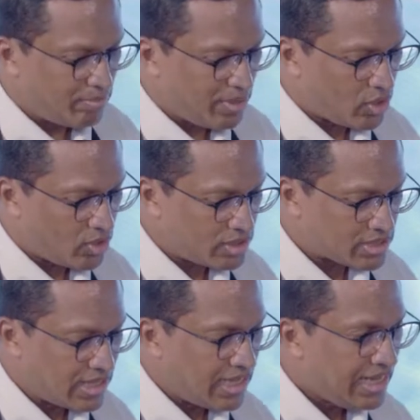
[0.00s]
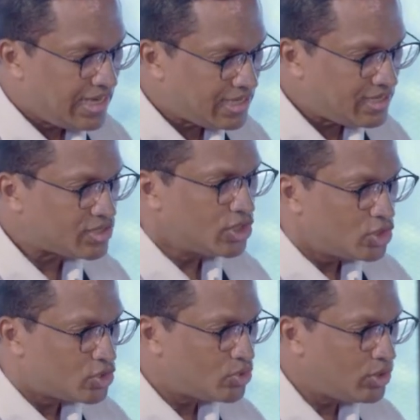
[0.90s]
because it is
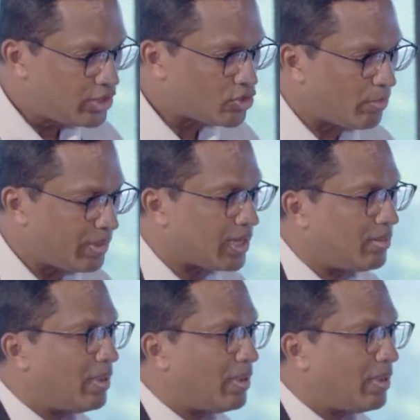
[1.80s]
truly tropical.